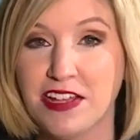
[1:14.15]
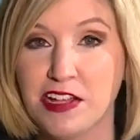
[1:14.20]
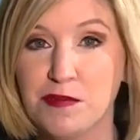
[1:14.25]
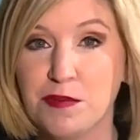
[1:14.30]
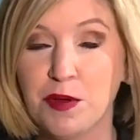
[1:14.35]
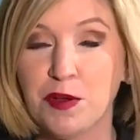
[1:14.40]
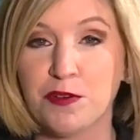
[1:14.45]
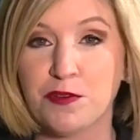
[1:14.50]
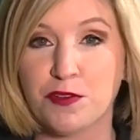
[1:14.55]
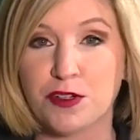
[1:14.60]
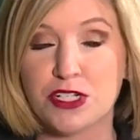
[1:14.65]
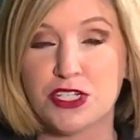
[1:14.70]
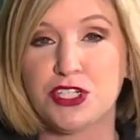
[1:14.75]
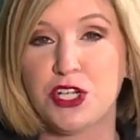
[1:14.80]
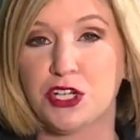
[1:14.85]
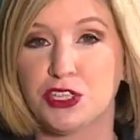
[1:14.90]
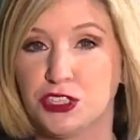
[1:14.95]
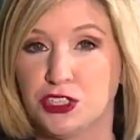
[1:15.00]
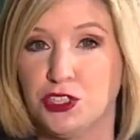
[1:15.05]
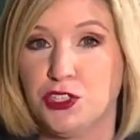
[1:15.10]
available
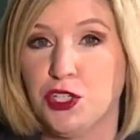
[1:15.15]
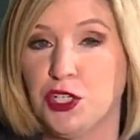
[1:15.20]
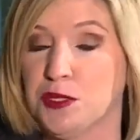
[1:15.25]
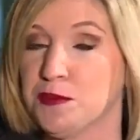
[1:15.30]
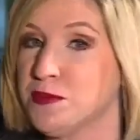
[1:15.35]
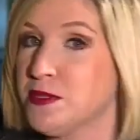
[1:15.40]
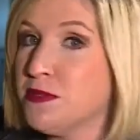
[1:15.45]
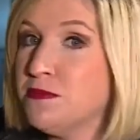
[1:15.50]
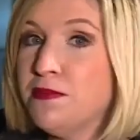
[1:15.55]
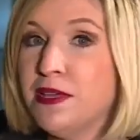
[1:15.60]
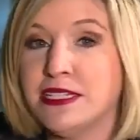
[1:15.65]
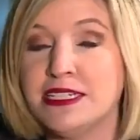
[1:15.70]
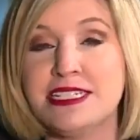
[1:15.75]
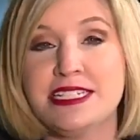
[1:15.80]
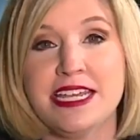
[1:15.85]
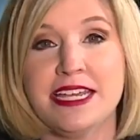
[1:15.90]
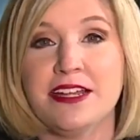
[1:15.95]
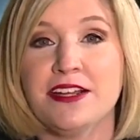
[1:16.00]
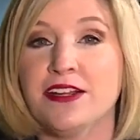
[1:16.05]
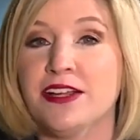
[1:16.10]
for certain groups,
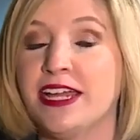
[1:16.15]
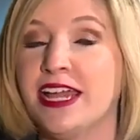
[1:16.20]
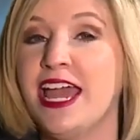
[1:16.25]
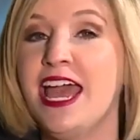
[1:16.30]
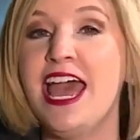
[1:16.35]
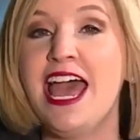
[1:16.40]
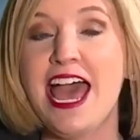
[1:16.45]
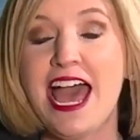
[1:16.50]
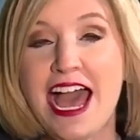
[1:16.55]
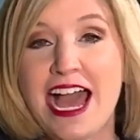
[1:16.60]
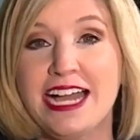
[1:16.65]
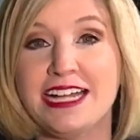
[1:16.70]
military,